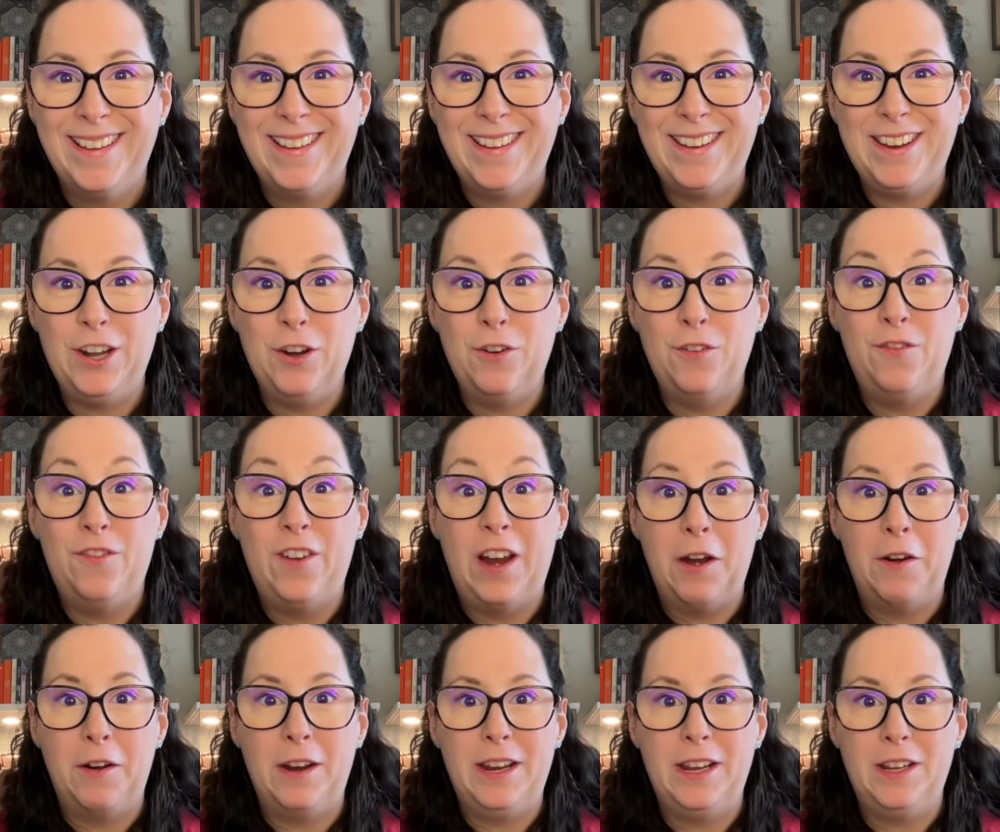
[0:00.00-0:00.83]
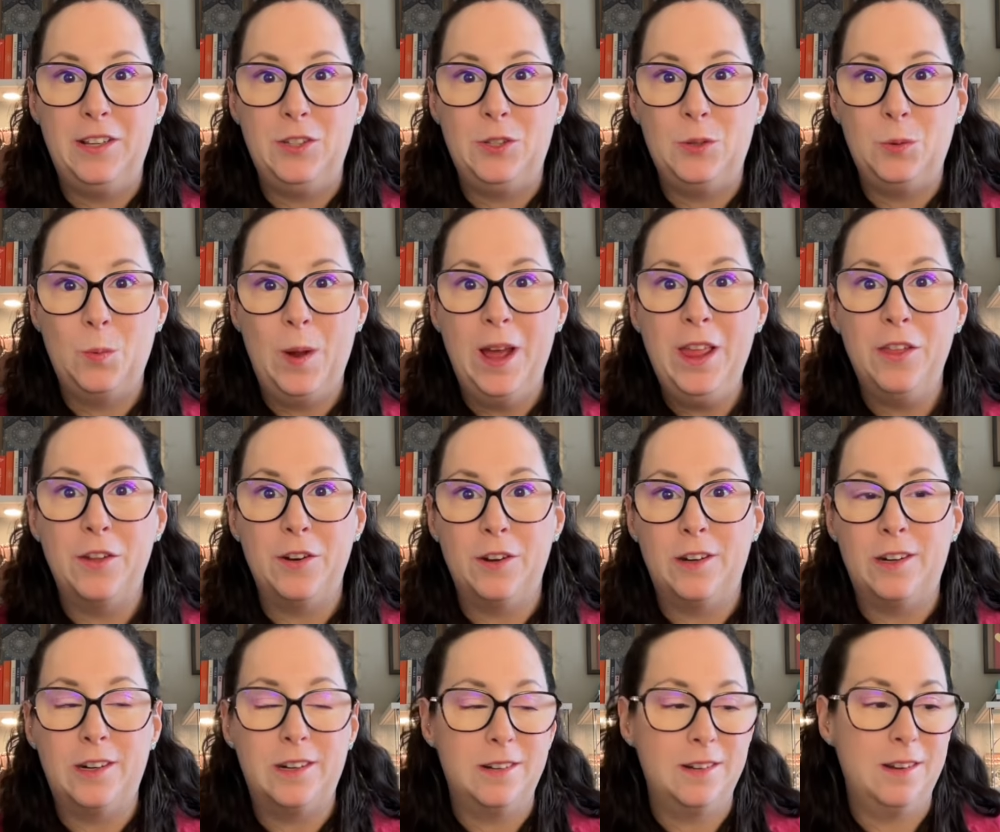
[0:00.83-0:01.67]
you know, variant
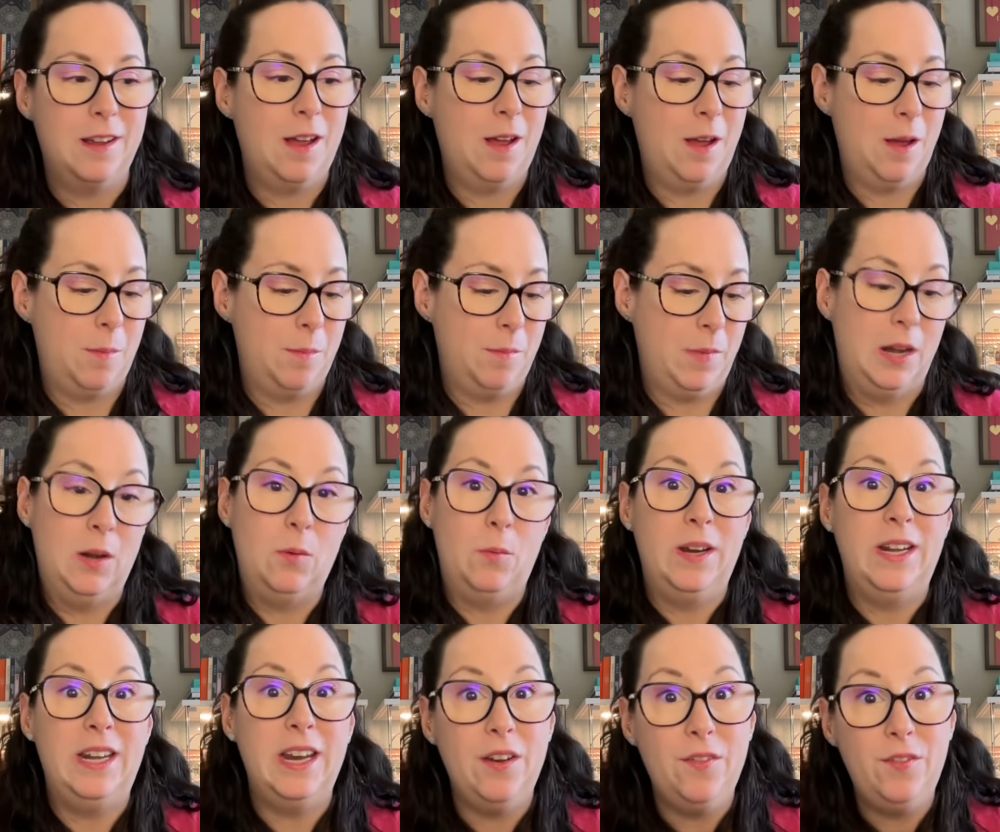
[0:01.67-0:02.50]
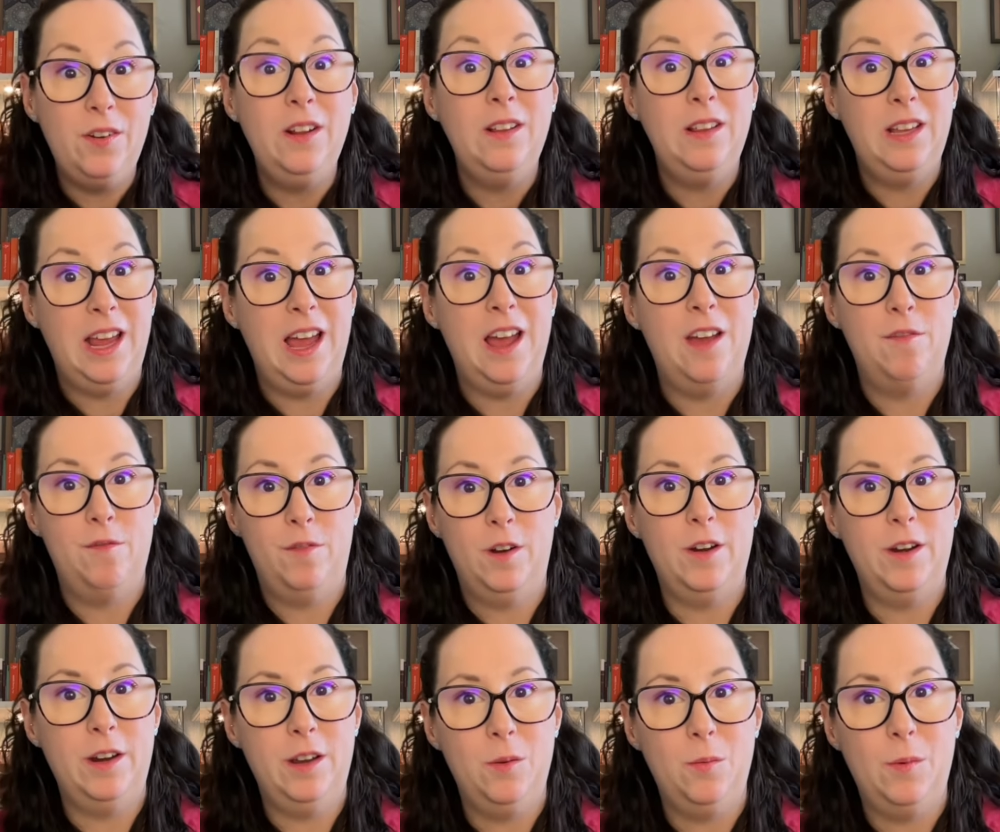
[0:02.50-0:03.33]
weather. Um, and we definitely have
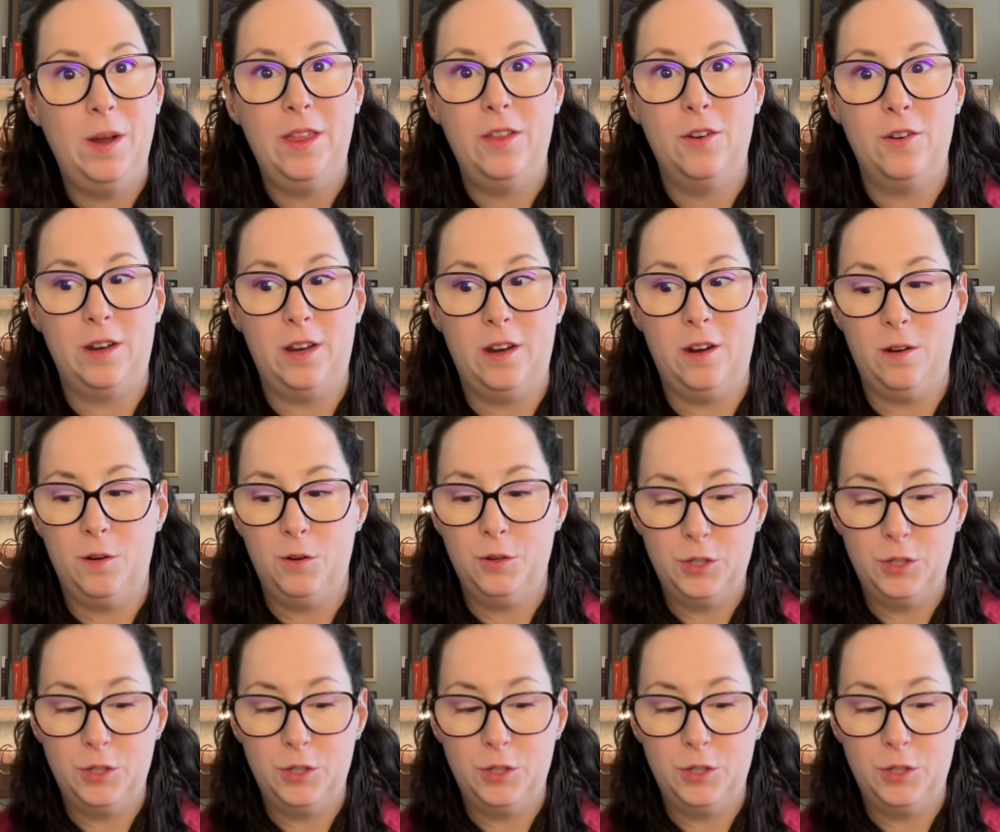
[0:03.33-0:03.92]
variant weather here.